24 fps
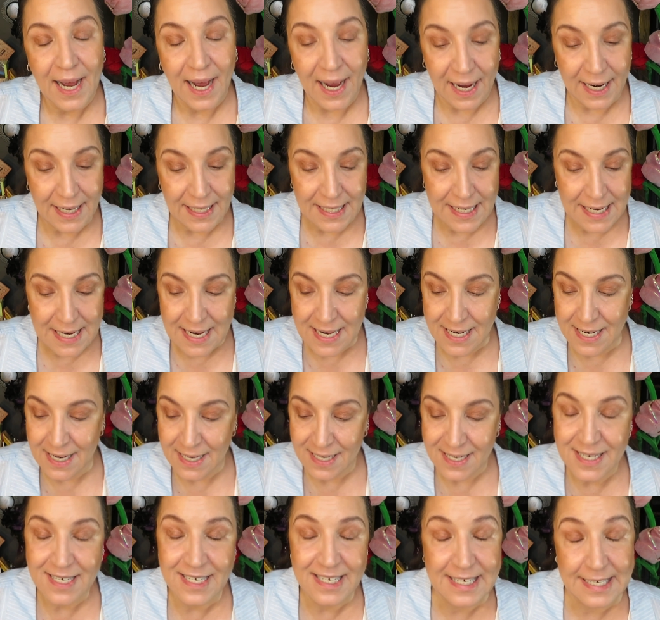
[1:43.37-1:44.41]
I need
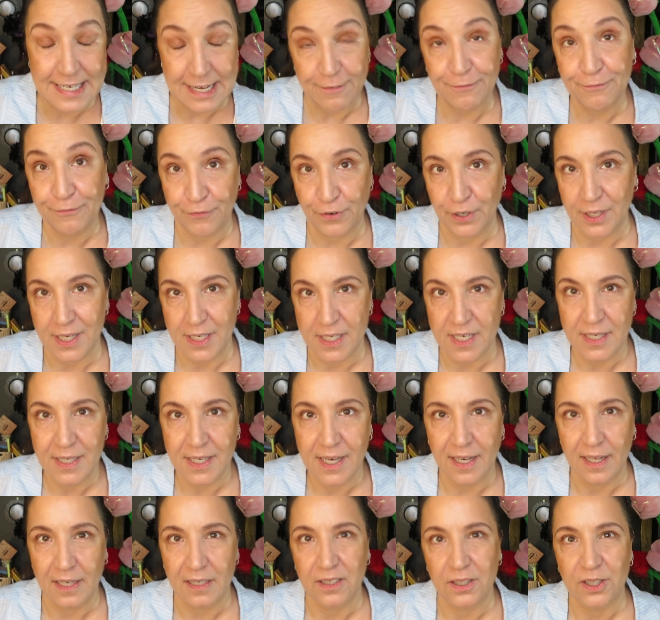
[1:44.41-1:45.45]
different
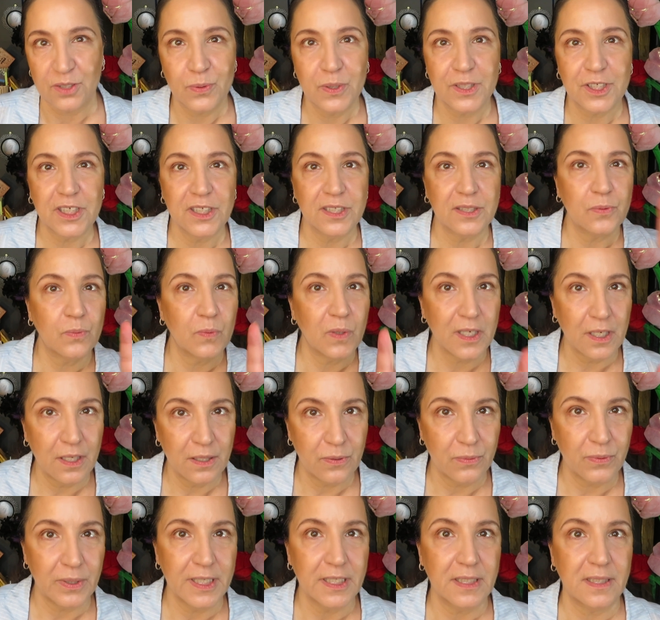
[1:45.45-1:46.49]
colors, which is one of
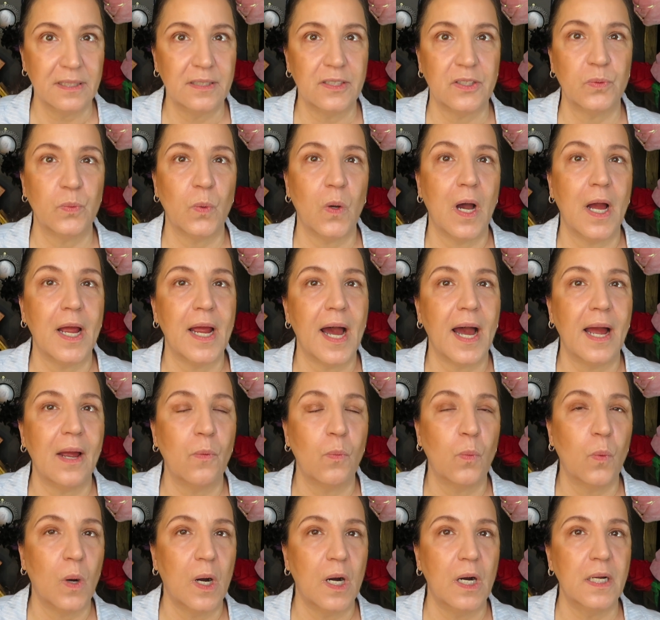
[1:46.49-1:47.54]
the reasons why I
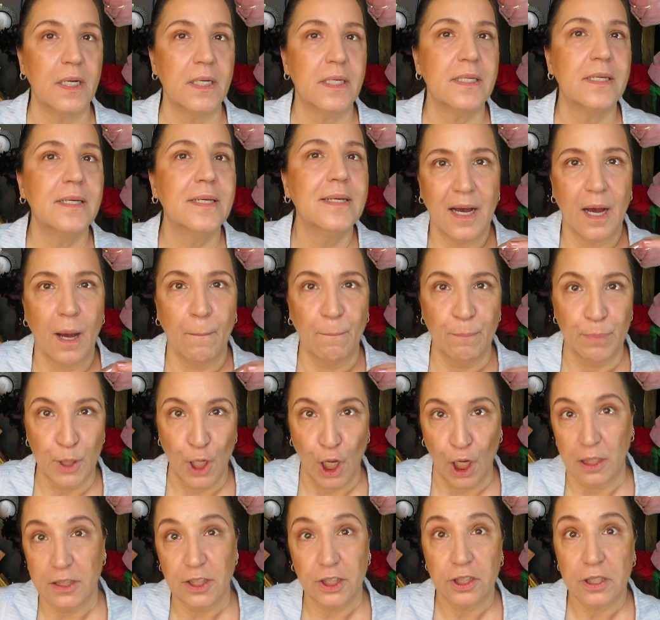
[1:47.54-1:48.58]
want a
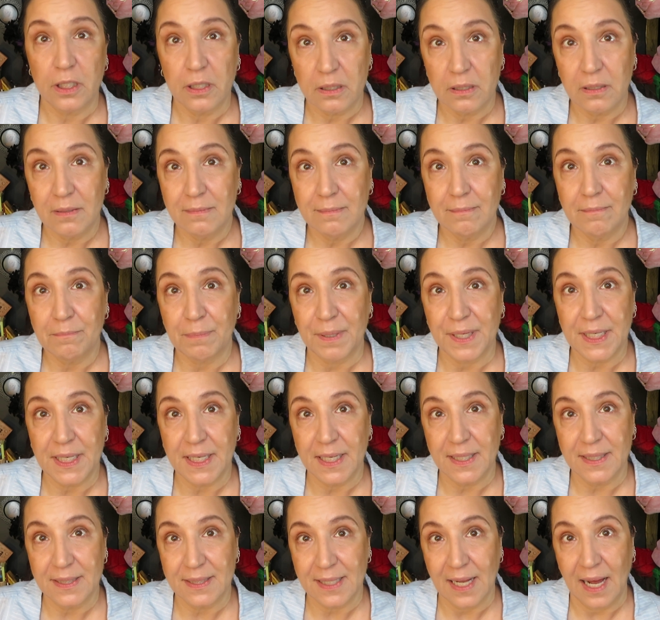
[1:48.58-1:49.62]
bronzer,
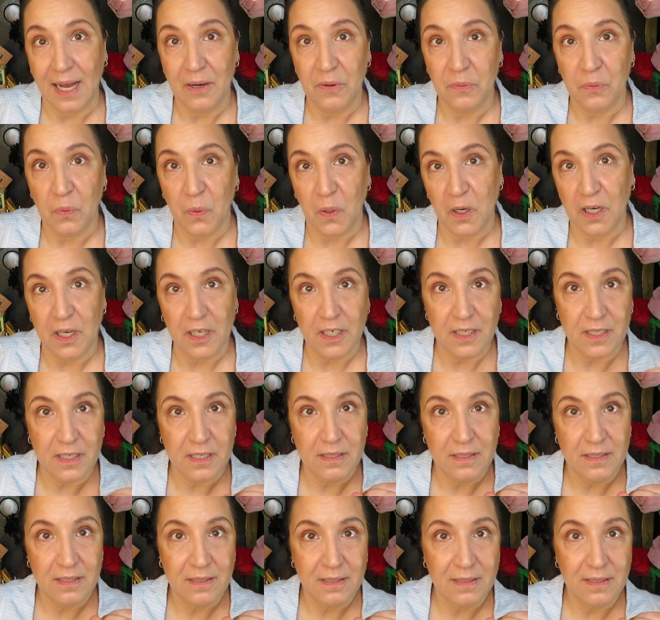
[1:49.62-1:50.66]
because I
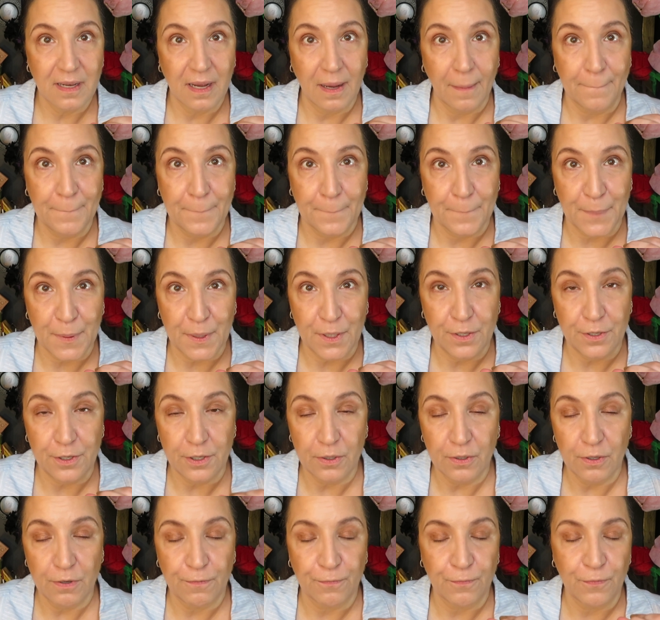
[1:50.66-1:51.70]
want a
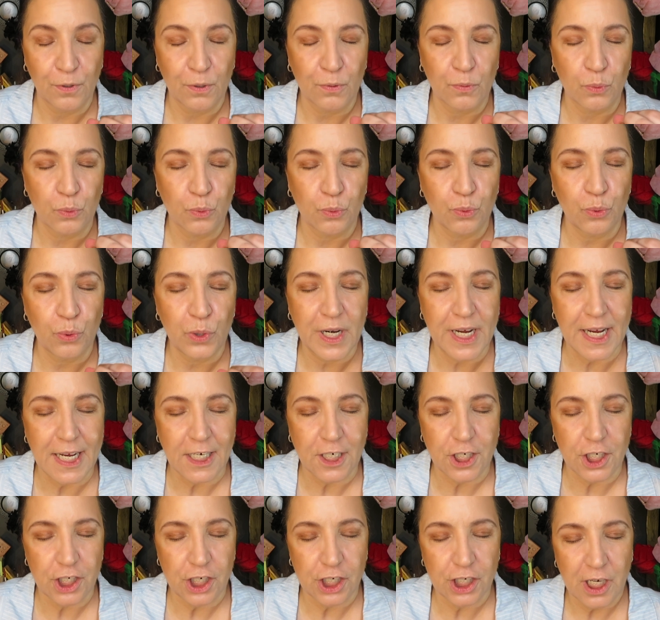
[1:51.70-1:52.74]
beautiful,
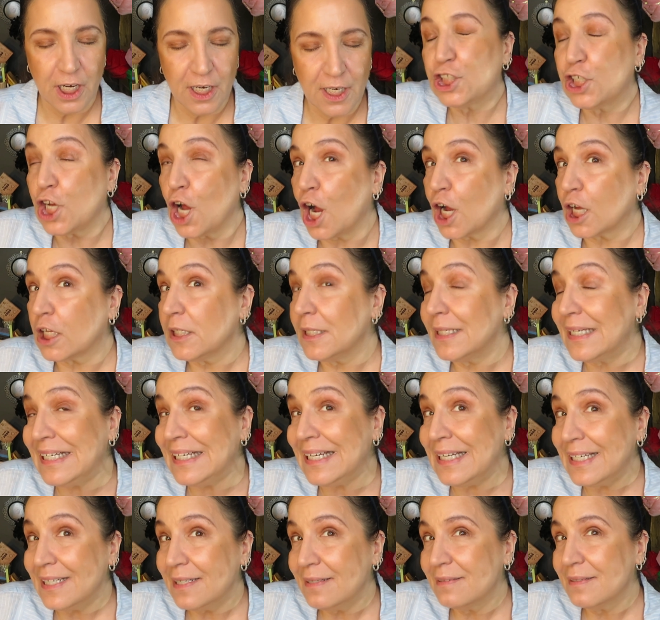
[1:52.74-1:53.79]
rich,
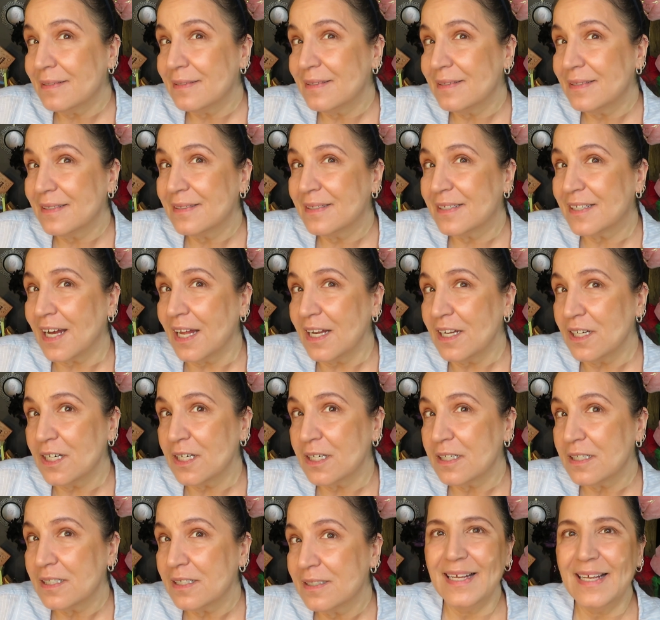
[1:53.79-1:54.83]
chocolatey
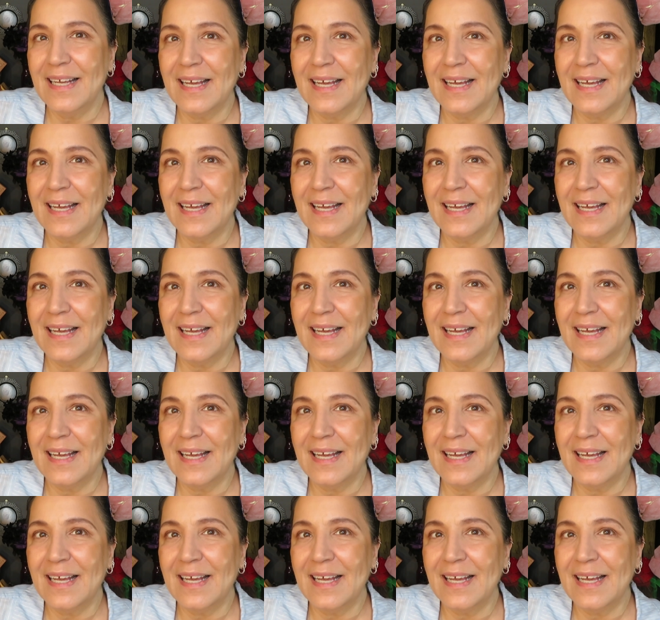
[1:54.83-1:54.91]
color.